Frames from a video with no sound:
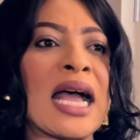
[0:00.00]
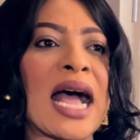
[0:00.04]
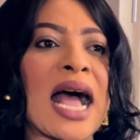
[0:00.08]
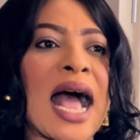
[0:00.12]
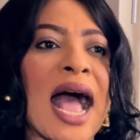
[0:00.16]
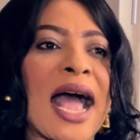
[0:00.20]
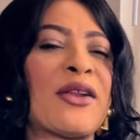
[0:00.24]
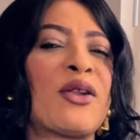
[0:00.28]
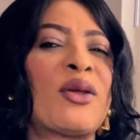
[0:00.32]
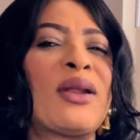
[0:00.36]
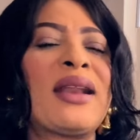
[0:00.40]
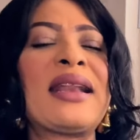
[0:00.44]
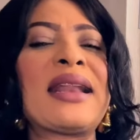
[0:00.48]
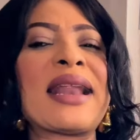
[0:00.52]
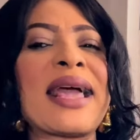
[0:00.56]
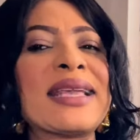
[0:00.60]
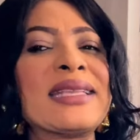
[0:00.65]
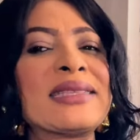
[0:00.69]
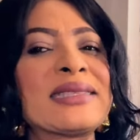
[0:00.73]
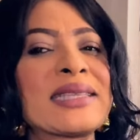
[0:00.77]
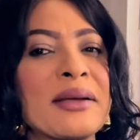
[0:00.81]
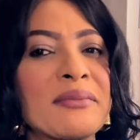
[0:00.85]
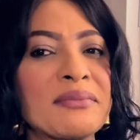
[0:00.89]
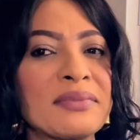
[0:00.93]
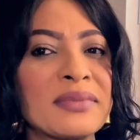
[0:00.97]
I don't like
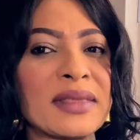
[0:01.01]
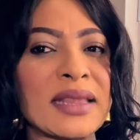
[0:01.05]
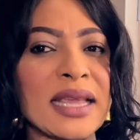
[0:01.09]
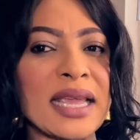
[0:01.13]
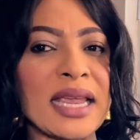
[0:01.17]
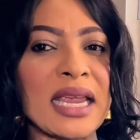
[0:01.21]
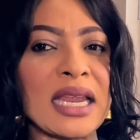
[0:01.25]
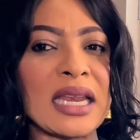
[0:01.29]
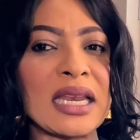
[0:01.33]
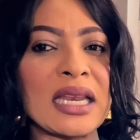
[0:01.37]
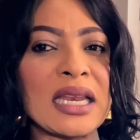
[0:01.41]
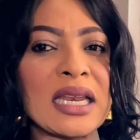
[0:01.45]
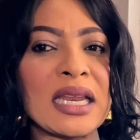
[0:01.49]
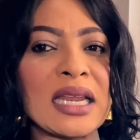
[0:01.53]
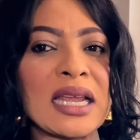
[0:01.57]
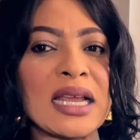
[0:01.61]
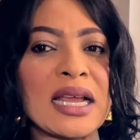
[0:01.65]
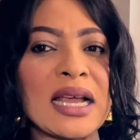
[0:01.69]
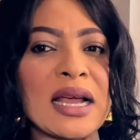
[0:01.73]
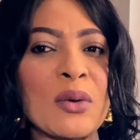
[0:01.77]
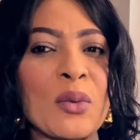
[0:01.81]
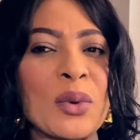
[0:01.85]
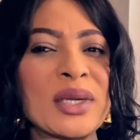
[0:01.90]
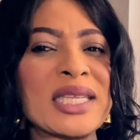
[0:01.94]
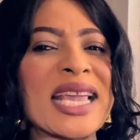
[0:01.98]
something
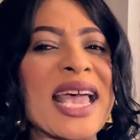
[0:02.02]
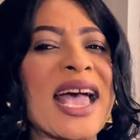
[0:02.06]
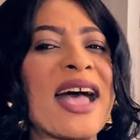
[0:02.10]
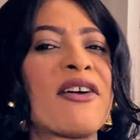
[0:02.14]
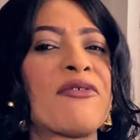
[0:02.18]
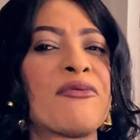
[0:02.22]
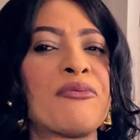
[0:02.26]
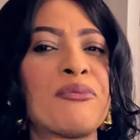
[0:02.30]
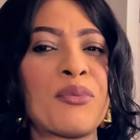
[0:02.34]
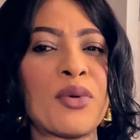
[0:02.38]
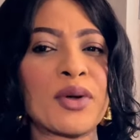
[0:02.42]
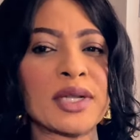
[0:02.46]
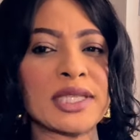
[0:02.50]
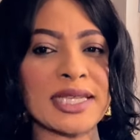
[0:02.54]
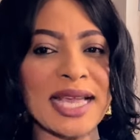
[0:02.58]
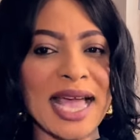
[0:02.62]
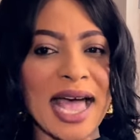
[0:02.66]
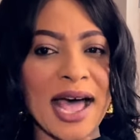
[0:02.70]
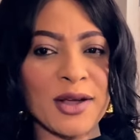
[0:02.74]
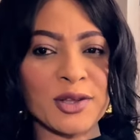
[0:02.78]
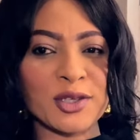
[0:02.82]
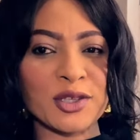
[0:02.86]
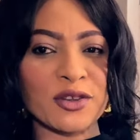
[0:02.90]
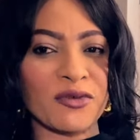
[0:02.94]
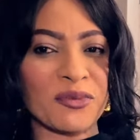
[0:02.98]
which I have bought
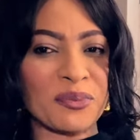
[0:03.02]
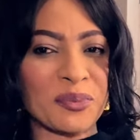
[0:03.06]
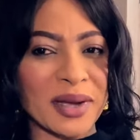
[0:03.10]
out of